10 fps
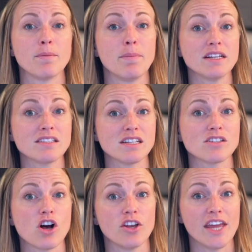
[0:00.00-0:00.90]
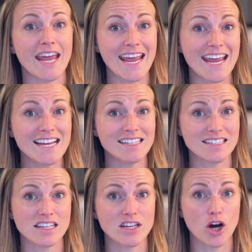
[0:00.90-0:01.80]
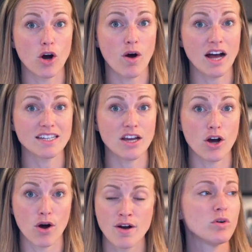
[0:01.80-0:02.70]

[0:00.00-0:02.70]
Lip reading: And the bus is called ADO, ADO.